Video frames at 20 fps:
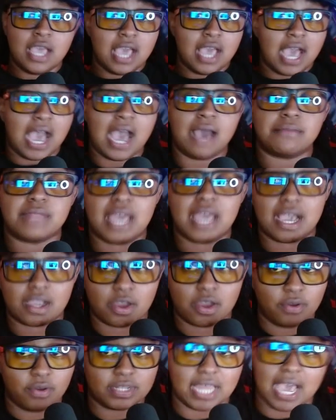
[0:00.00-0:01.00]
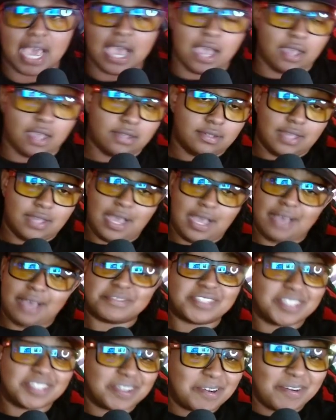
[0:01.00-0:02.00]
I'm not gonna lie.
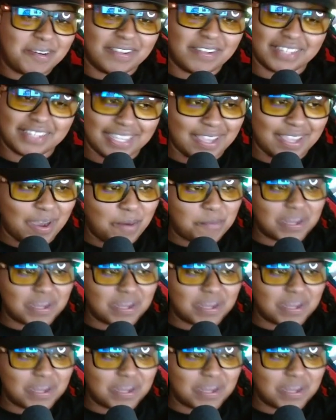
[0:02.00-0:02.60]
She going Leo, but